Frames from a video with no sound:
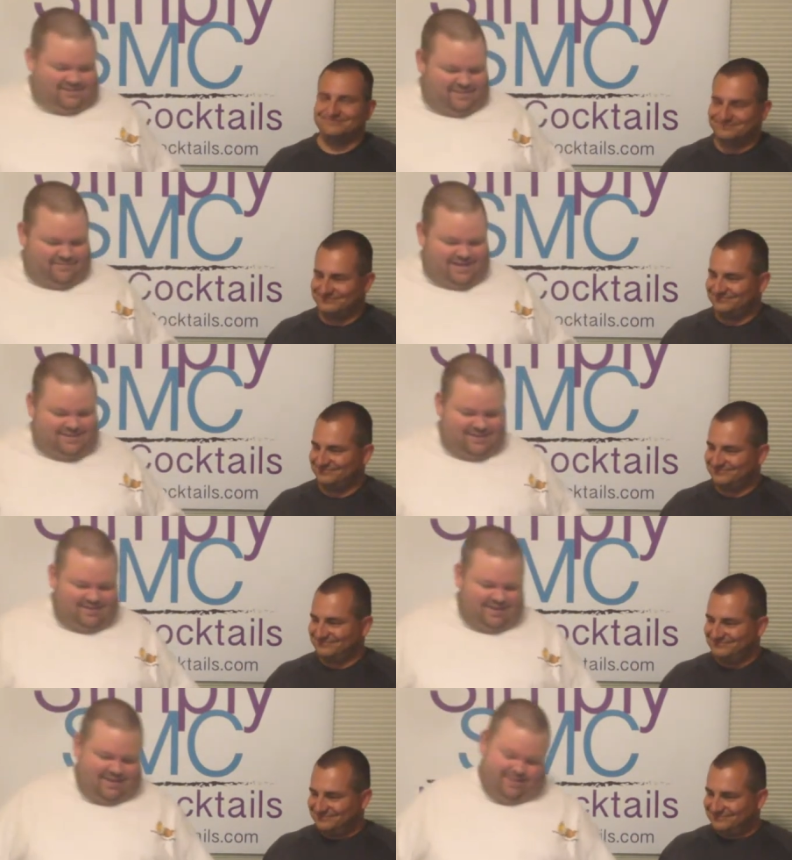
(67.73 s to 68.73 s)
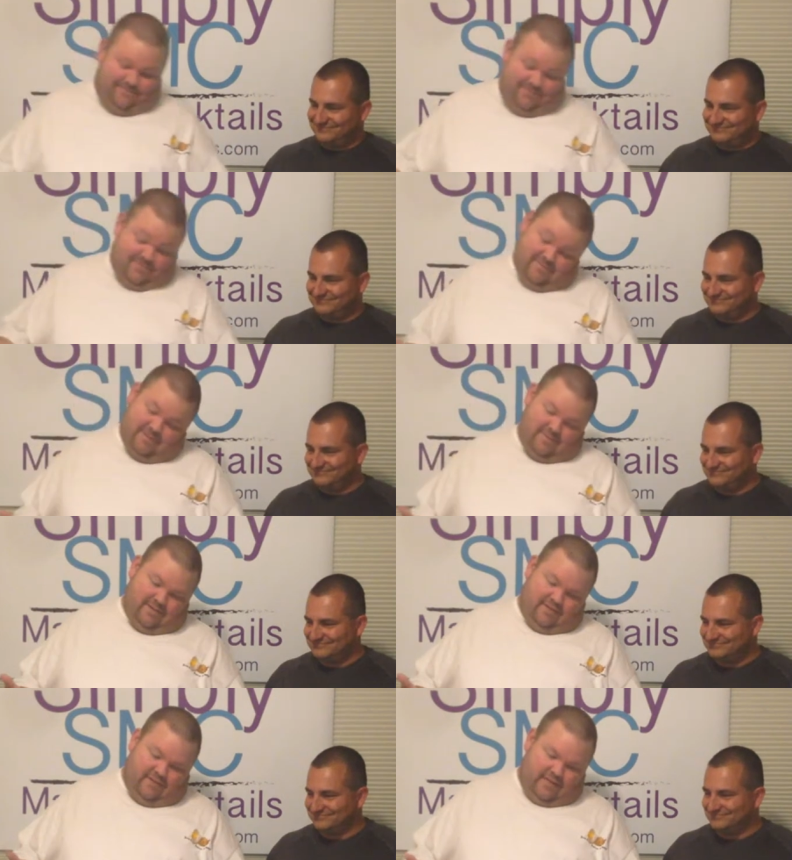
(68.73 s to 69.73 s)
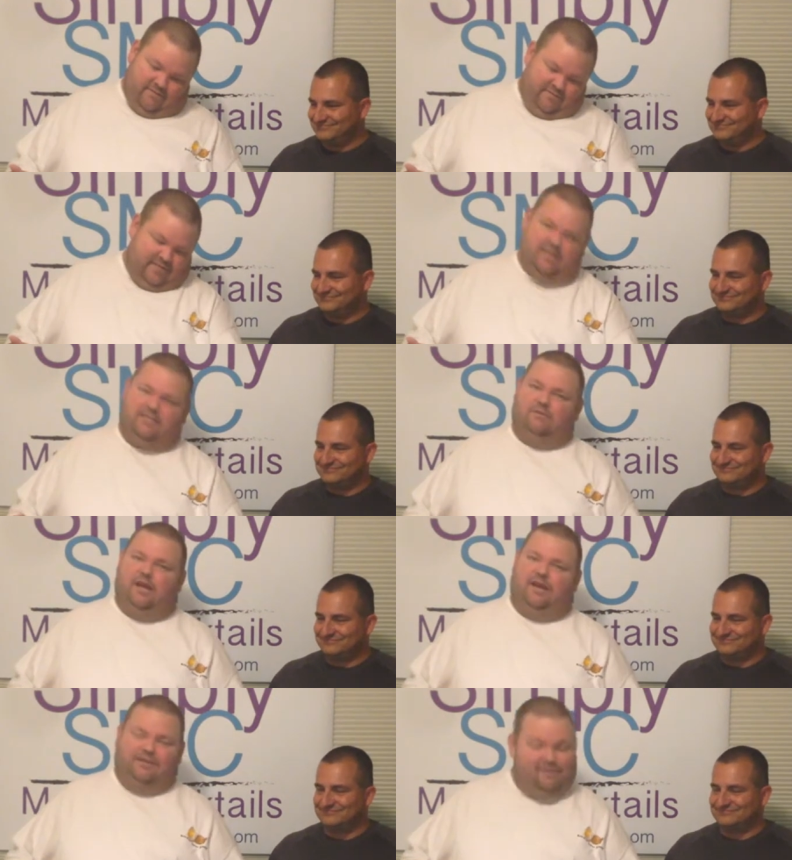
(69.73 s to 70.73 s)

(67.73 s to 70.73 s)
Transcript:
Speaker 1: so basically, um, it fits us right.